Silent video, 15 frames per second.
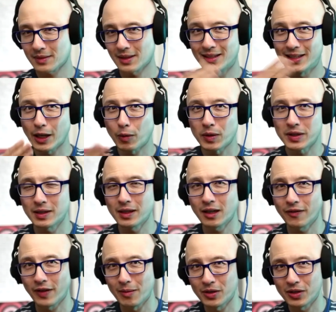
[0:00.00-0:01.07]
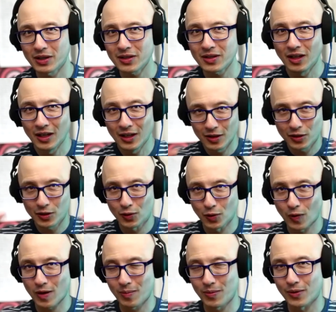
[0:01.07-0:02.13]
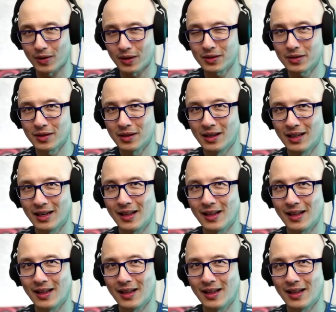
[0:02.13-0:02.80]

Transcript: sequencing of images, storyboards,